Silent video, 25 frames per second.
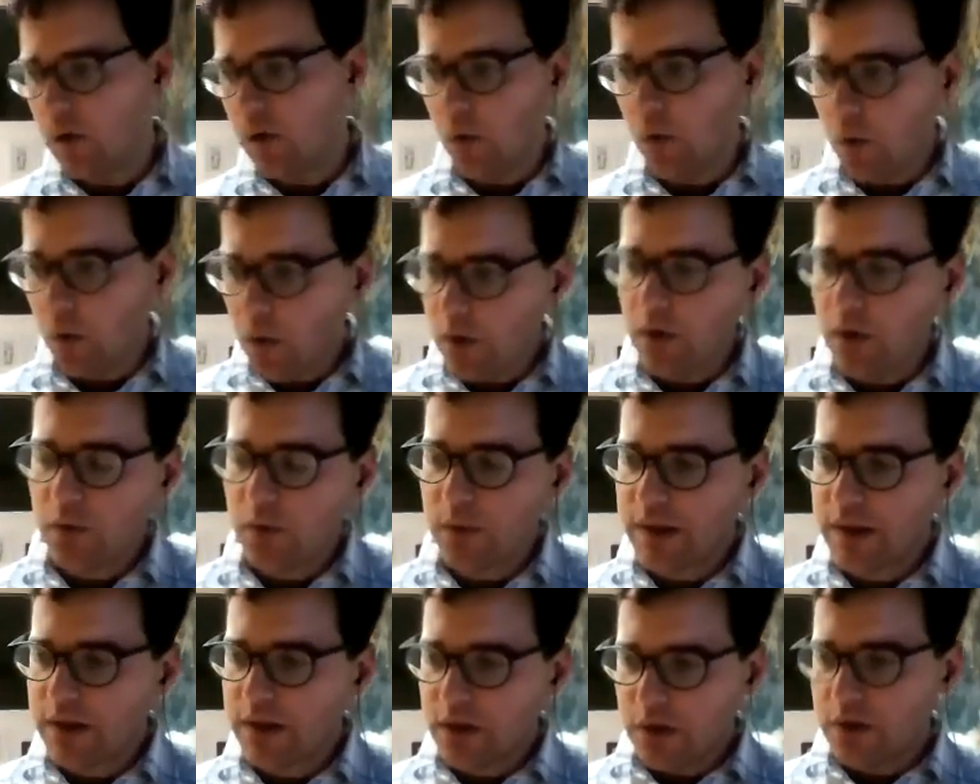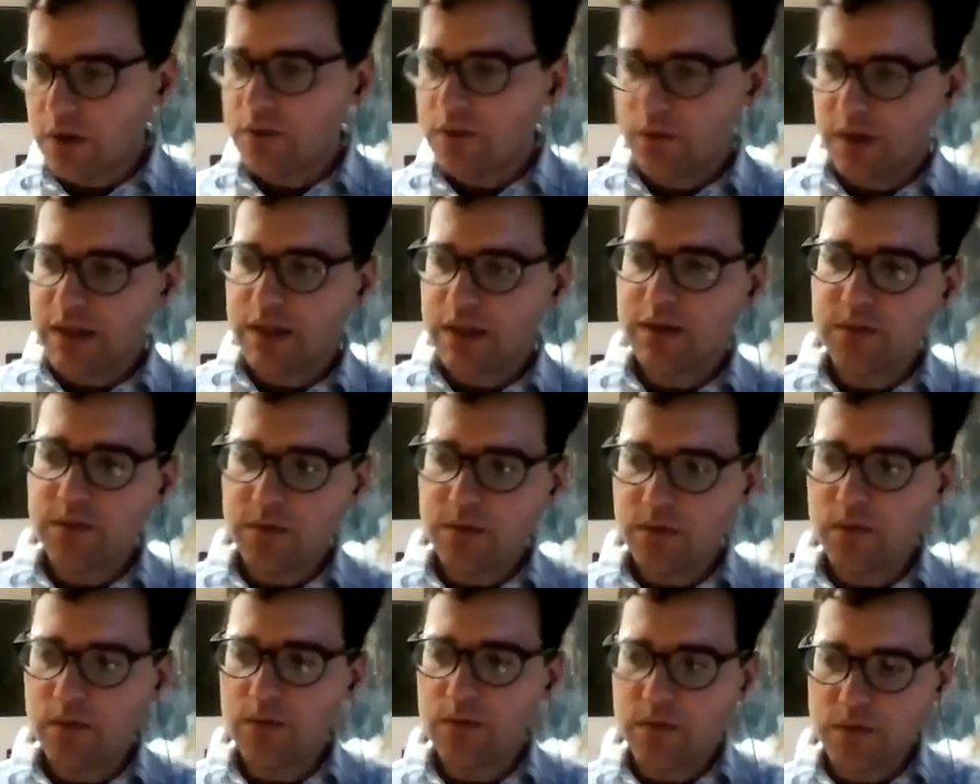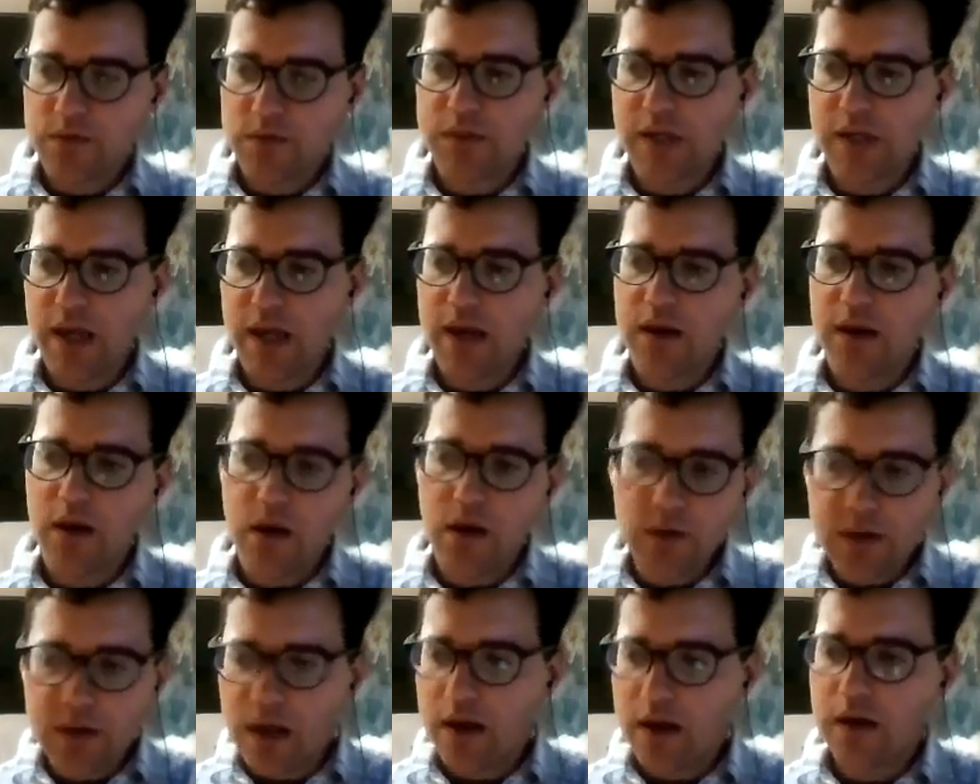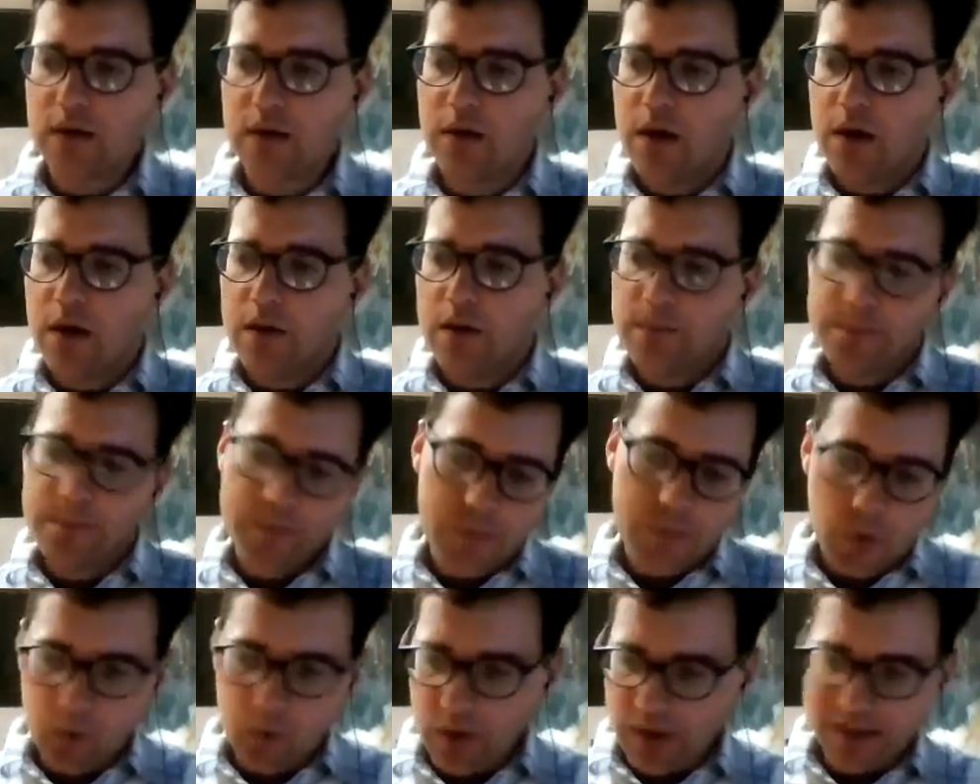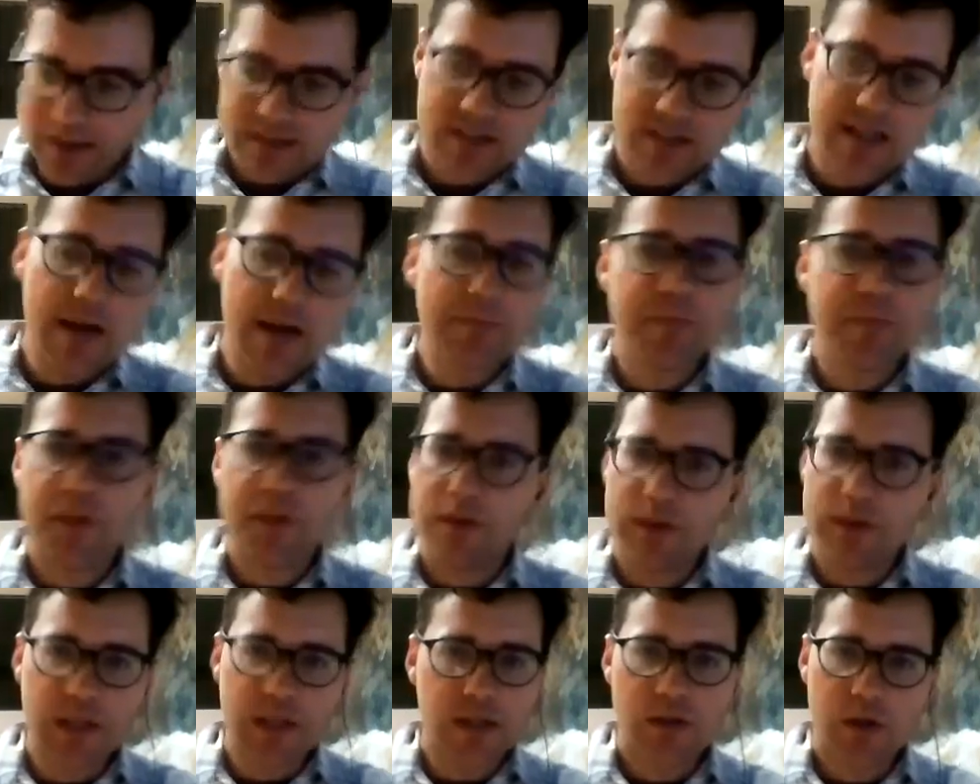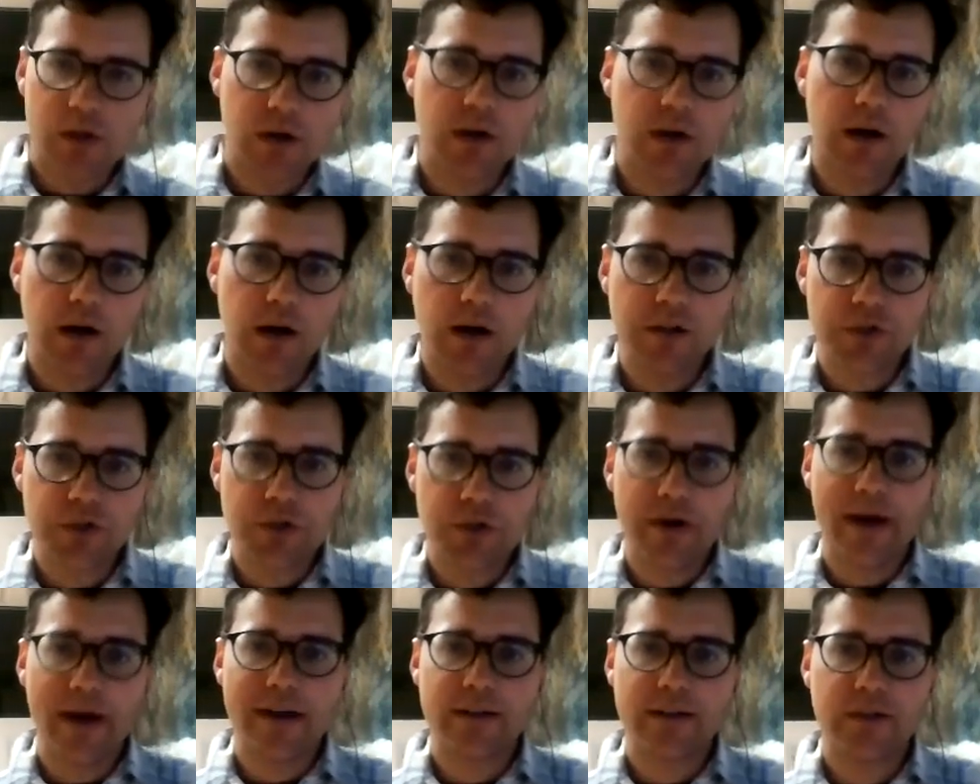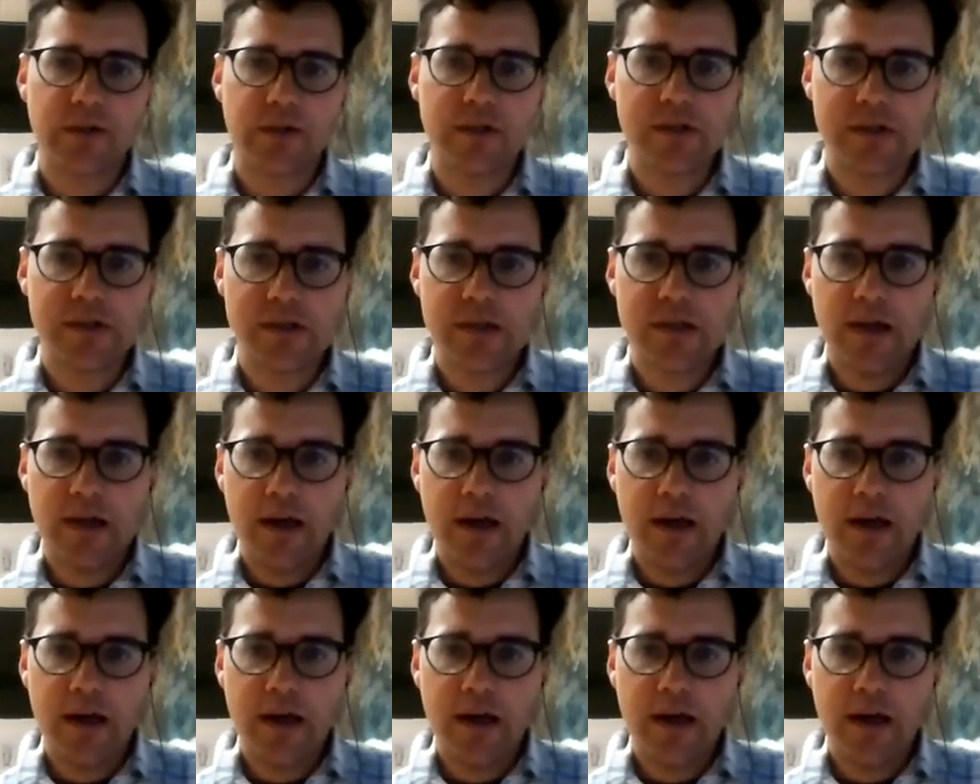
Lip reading: or we could really say, okay, we'll accept that these are contractors,